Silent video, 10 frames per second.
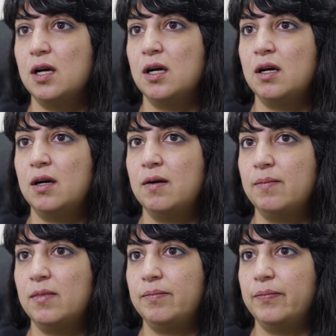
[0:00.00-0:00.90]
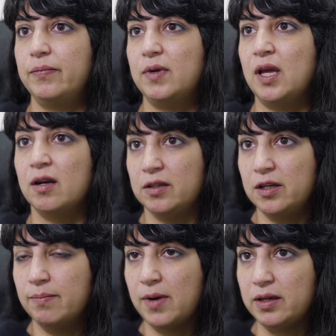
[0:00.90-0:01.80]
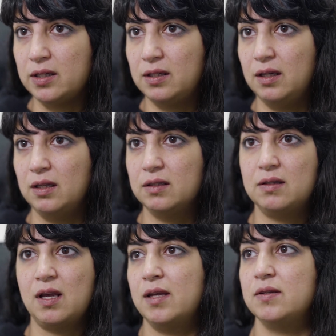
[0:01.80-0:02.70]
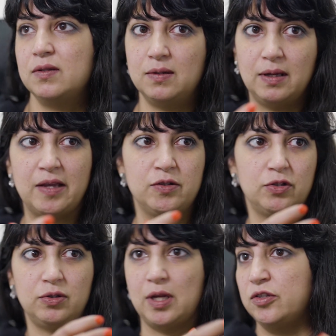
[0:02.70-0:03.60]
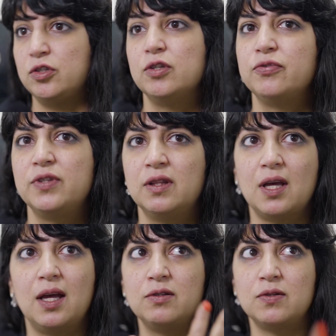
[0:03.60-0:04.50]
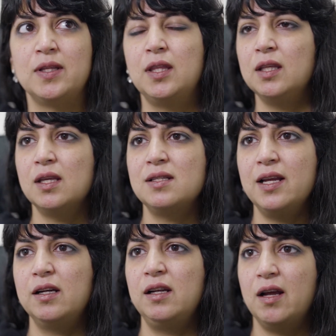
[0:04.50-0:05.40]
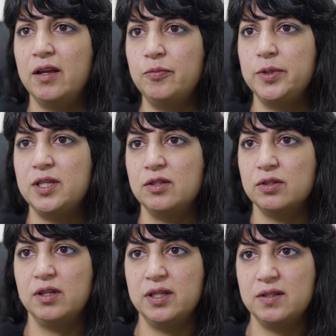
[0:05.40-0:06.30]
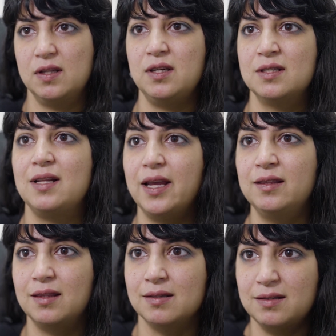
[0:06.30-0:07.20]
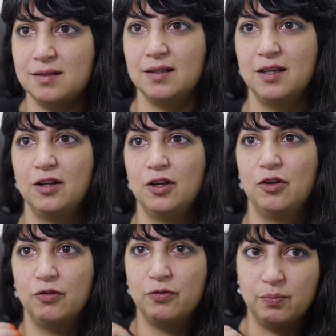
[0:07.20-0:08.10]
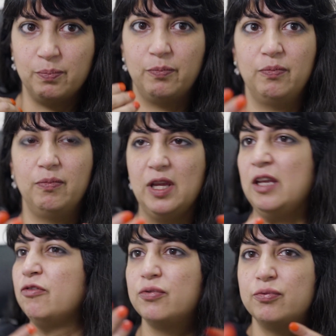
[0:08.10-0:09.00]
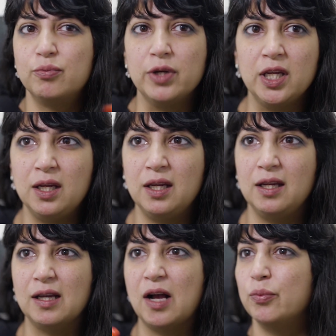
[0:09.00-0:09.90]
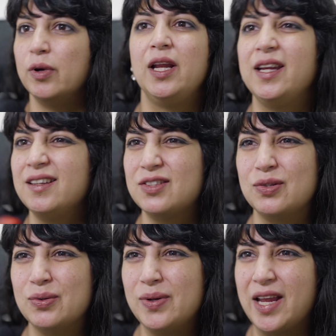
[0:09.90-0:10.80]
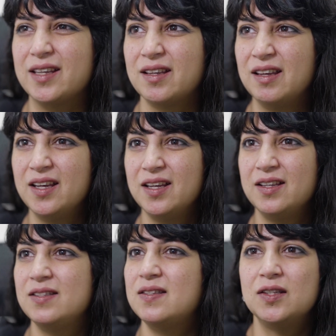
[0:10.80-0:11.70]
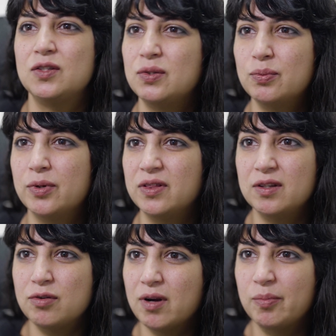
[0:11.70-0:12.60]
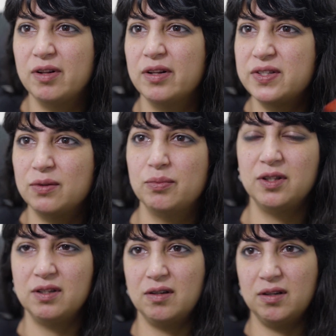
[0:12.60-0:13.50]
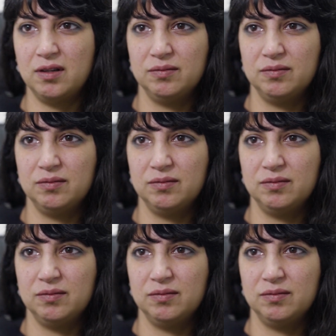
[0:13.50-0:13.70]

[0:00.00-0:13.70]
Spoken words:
and on commodities has shifted that. So I think there's like a lot of potential in cities like this if we are willing to like sit with the trouble, sit with the dirt.